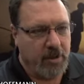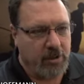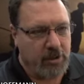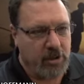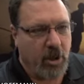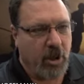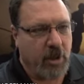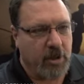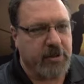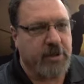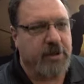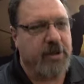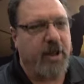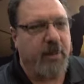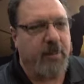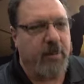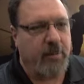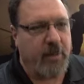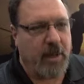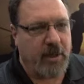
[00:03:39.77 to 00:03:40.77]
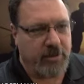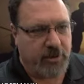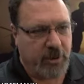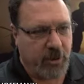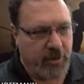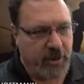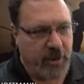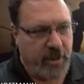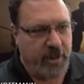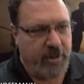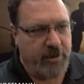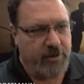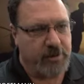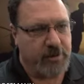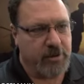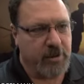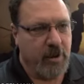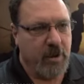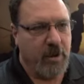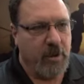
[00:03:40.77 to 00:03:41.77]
talk to them about their needs,